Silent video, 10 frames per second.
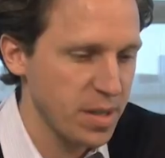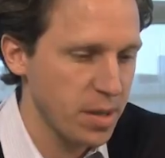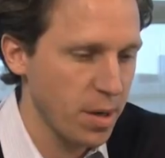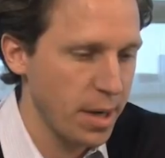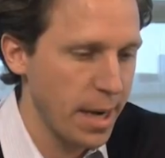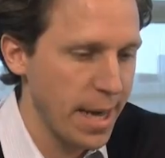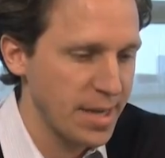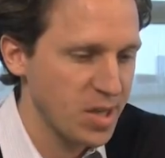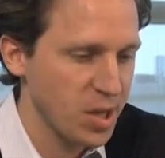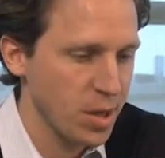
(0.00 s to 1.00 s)
done
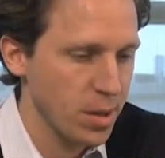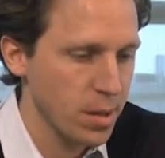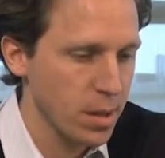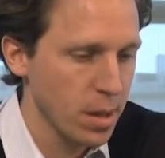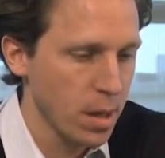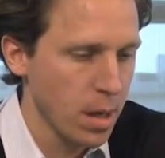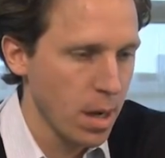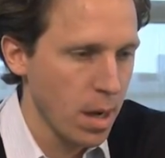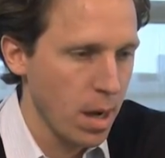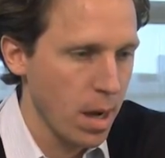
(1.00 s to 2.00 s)
last year
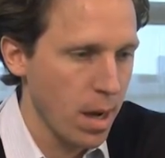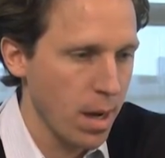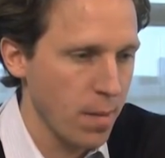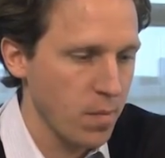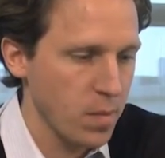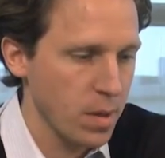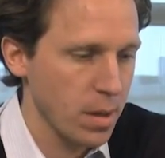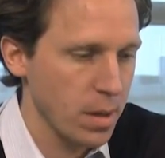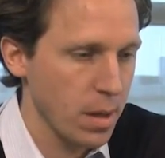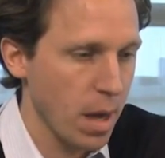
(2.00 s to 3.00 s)
on
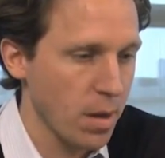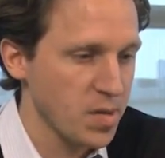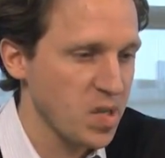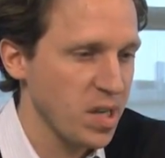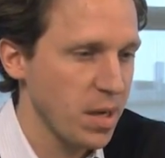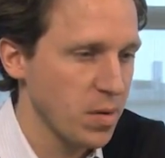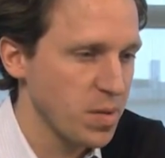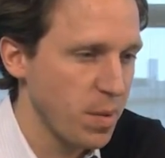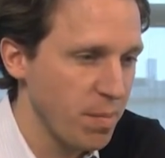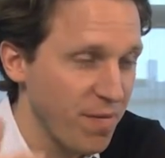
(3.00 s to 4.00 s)

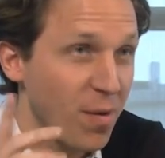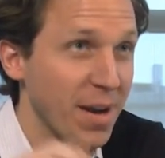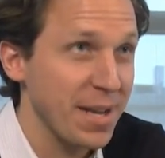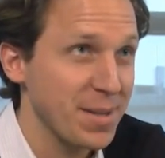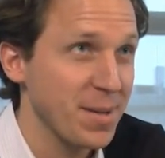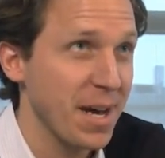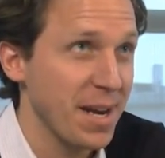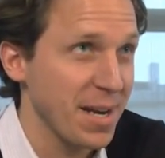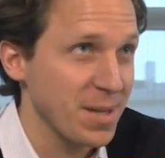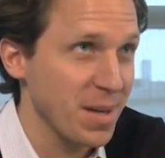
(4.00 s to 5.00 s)
CEOs. But before I get to
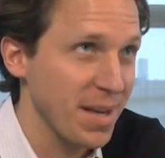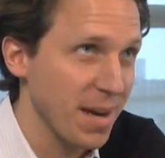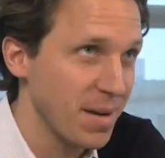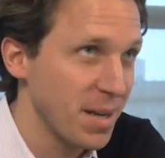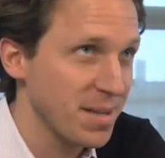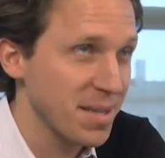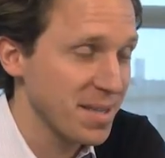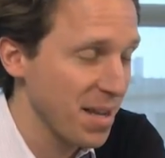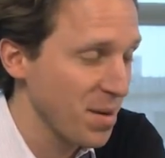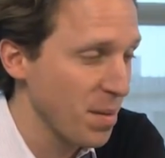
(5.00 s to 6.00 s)
that, actually, I'd like to
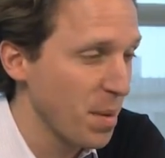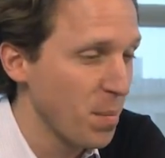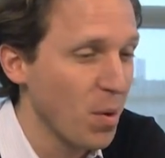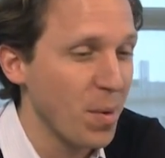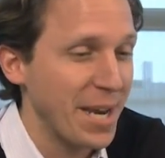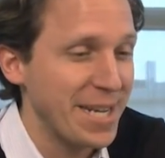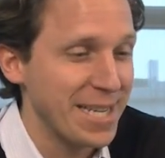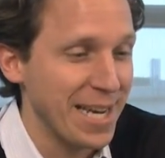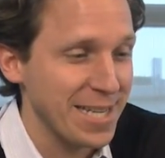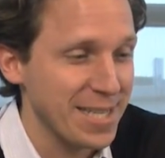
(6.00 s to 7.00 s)
tell you a little bit more about
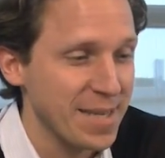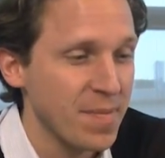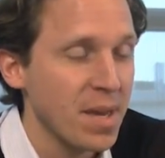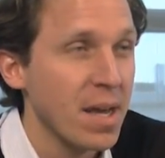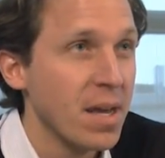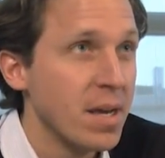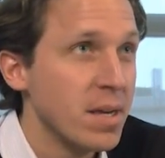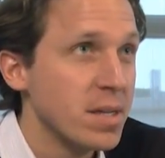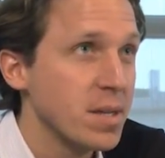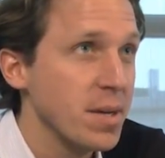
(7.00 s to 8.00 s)
Intelex.
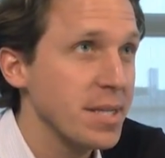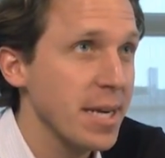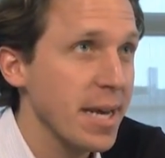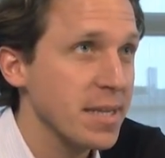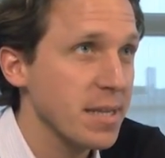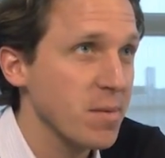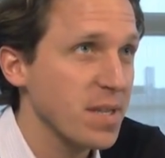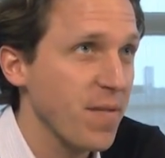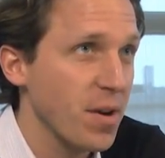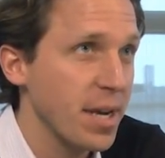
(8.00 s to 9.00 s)
So Intelex
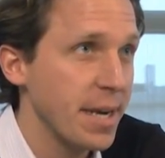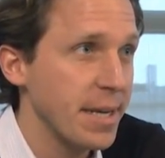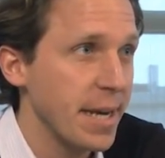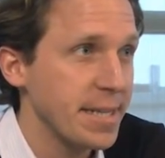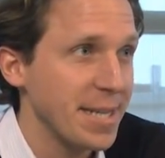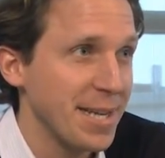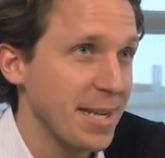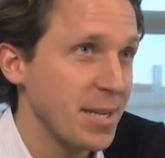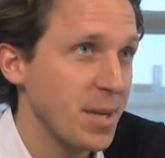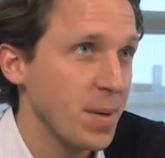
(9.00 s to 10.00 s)
was founded in
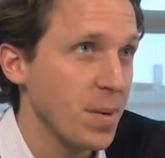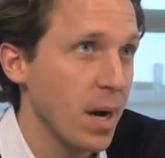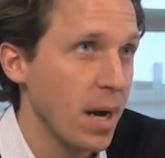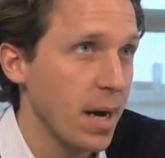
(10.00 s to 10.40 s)
1992,